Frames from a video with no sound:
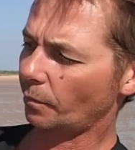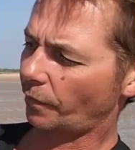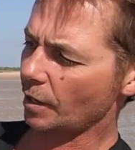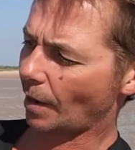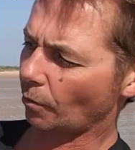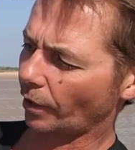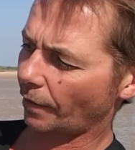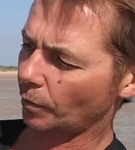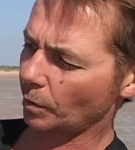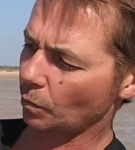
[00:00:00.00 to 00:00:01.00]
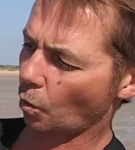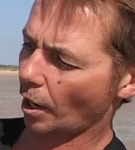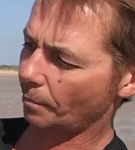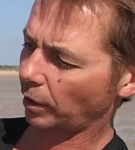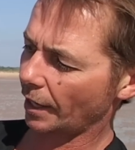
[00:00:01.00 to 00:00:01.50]
Female will have the big
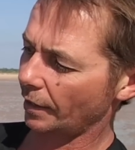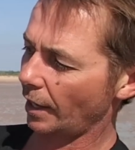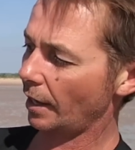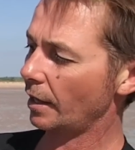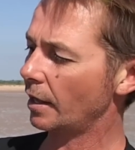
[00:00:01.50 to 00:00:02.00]
wide plate there.